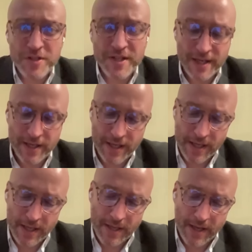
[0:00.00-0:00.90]
do see
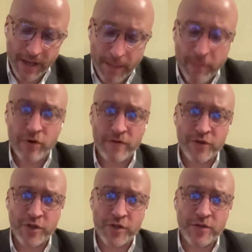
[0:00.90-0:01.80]
a number of
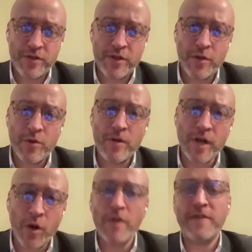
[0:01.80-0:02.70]
Jews who
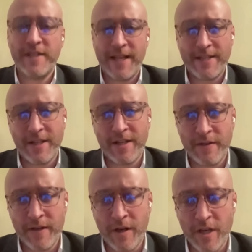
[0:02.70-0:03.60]
go over to that side
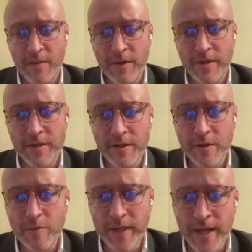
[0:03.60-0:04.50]
of the argument,
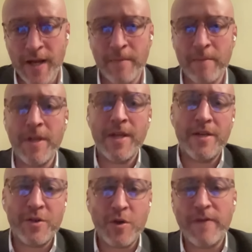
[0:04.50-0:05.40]
who become,
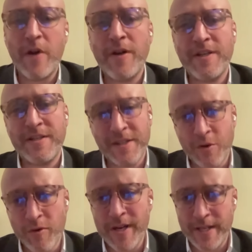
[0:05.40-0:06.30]
to a various
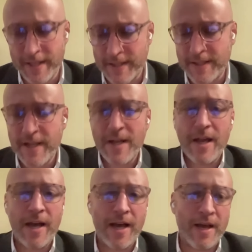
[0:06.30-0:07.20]
degrees,
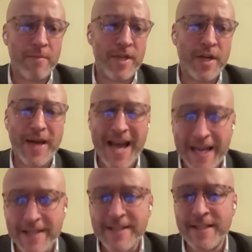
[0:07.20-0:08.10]

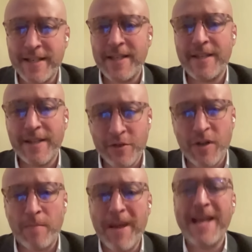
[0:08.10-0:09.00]

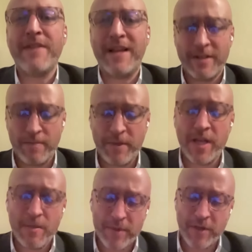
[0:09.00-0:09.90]
anti-Israel, make that side
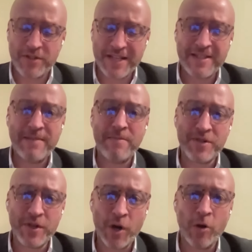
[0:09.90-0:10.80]
big, because they seem
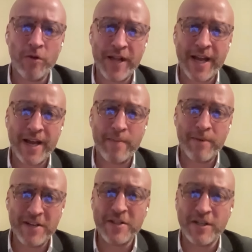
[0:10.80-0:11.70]
to hold their
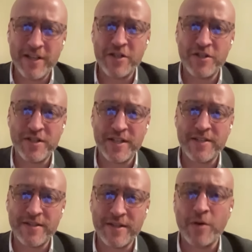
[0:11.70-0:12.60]
political
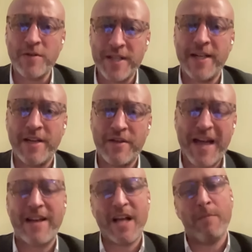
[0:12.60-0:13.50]
allegiances so dear
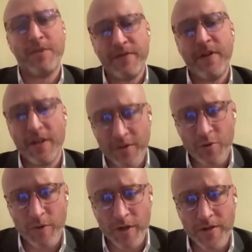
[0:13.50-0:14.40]
that comes
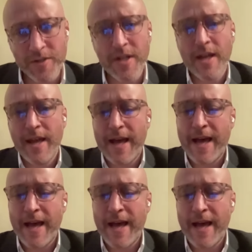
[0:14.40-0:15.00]
first almost.